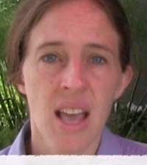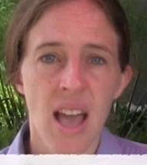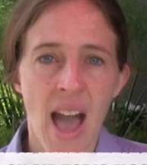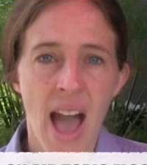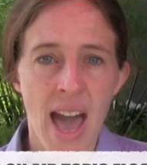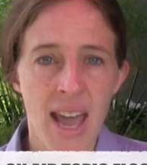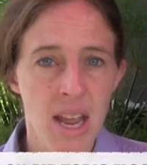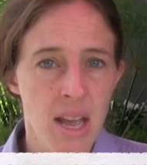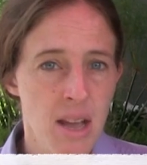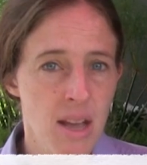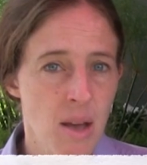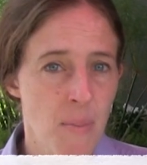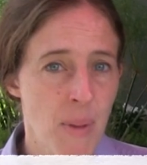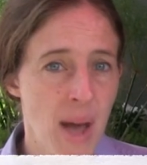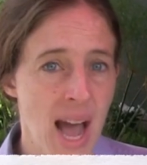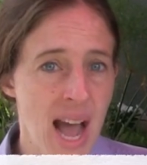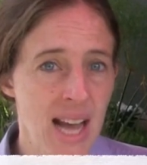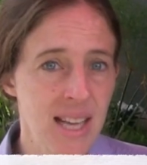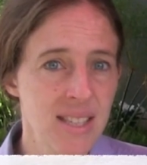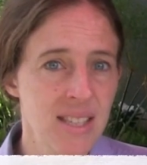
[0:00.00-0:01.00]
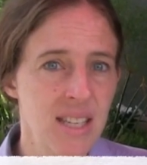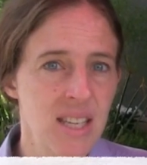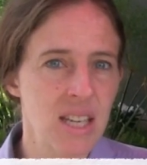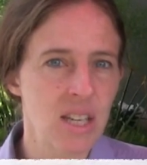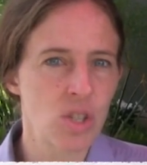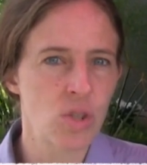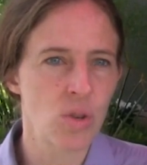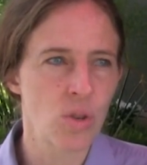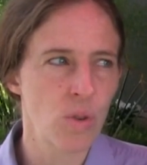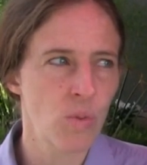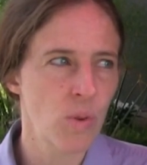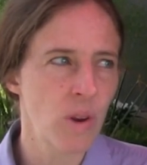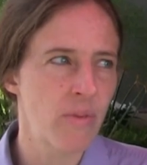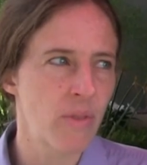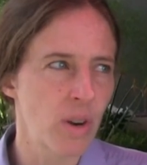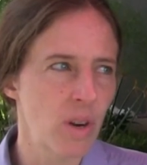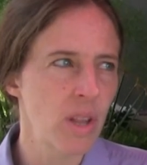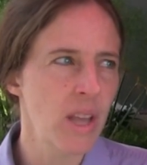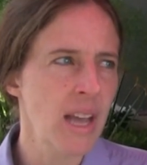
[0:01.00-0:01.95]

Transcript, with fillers: adding capacity to the river.